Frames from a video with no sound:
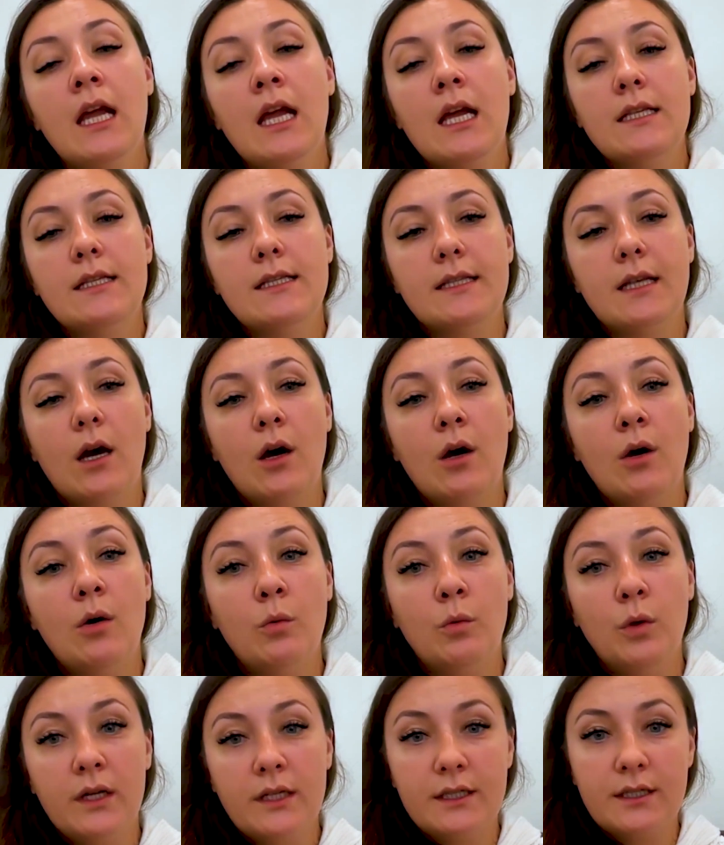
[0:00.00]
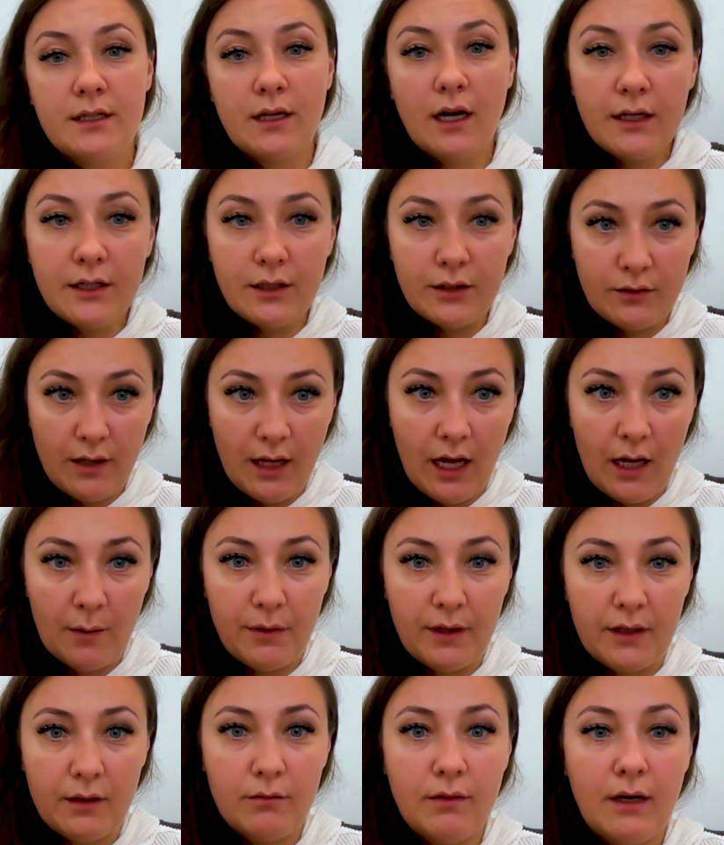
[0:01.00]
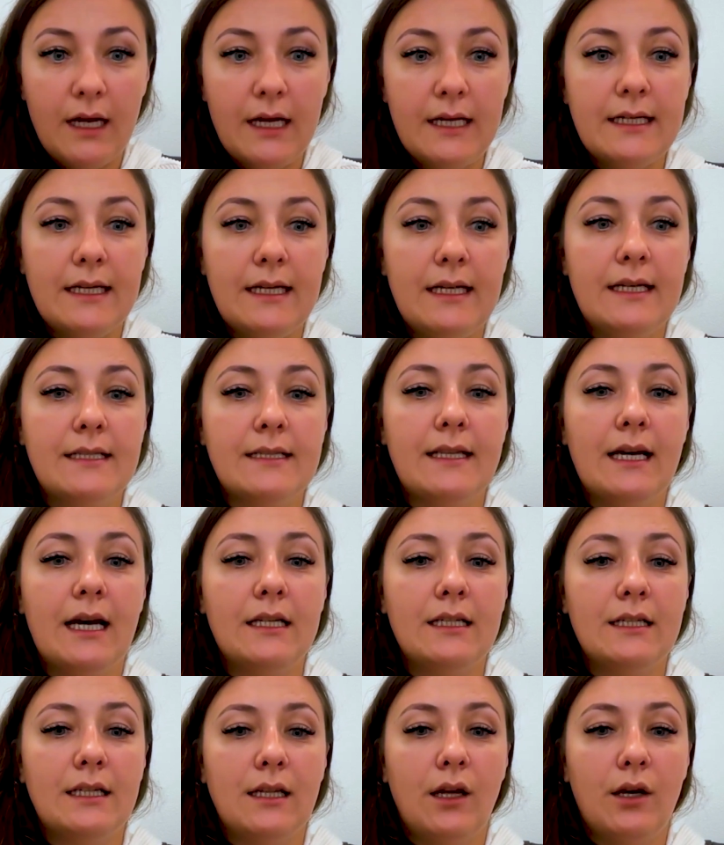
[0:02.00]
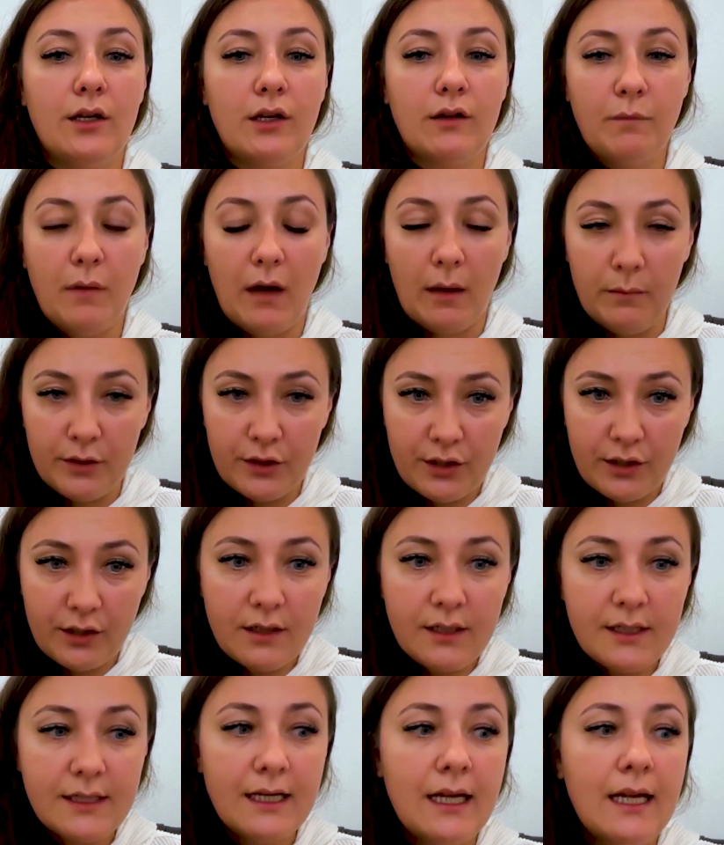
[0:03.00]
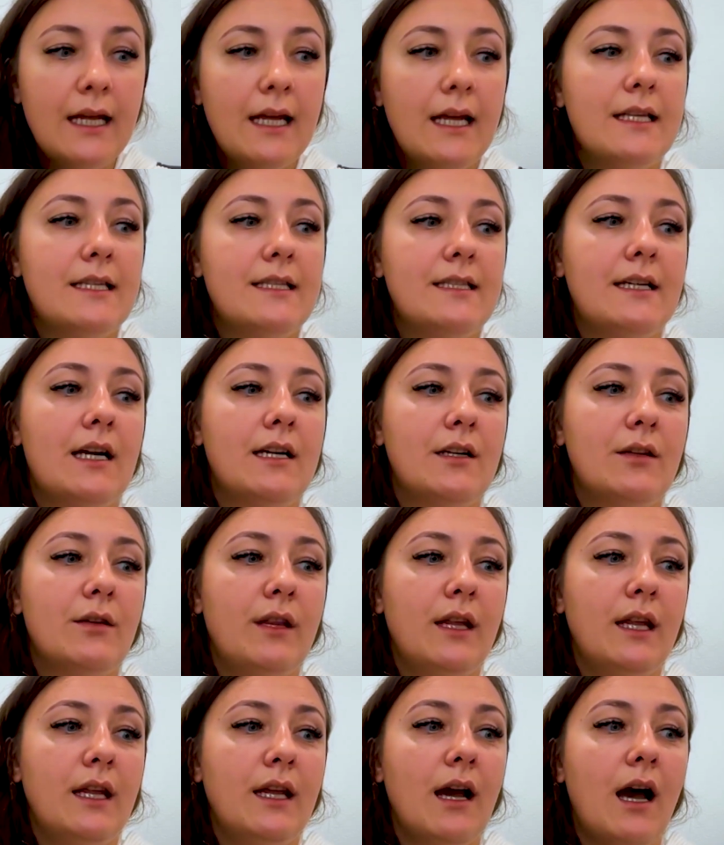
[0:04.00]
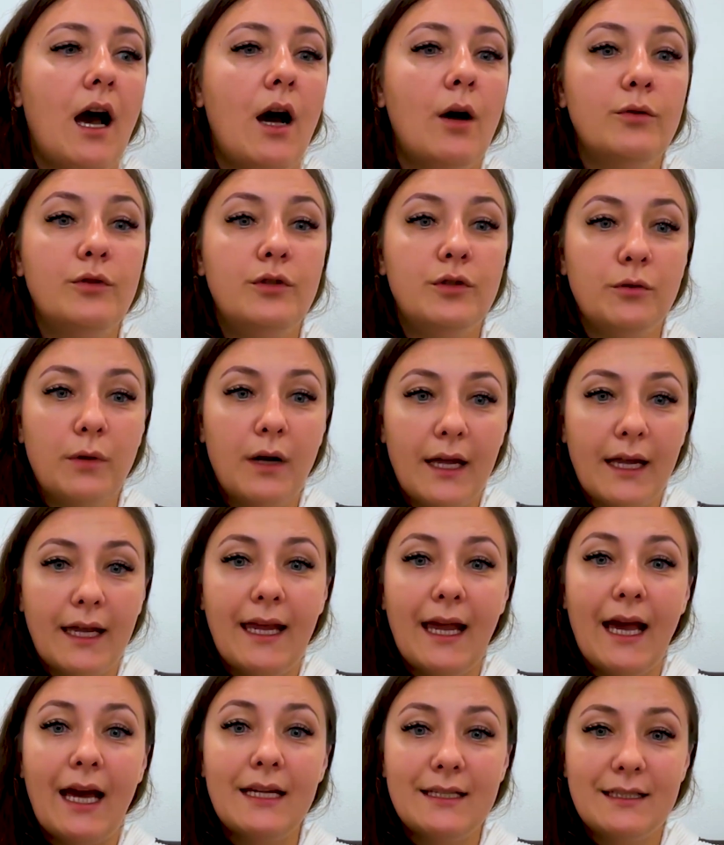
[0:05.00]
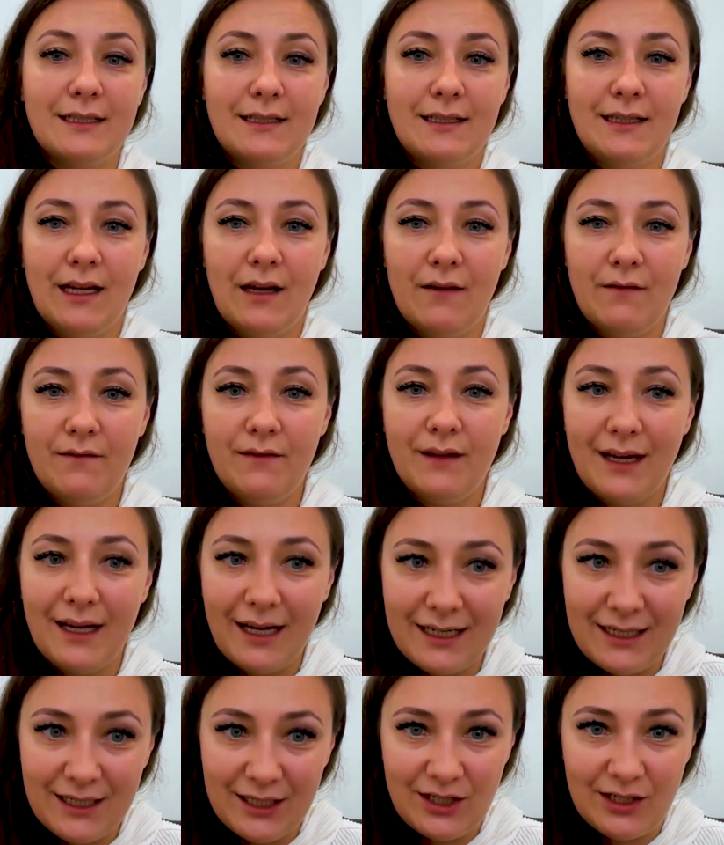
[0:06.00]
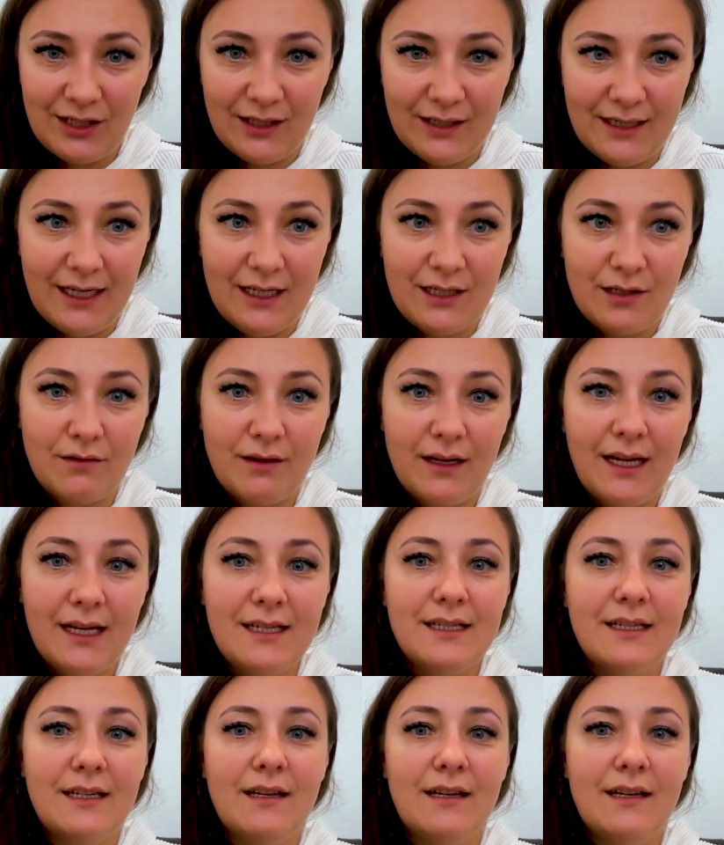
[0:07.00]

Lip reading: So what started to happen, right, is that a lot of publishers started to think, how do I get enough additional data, right?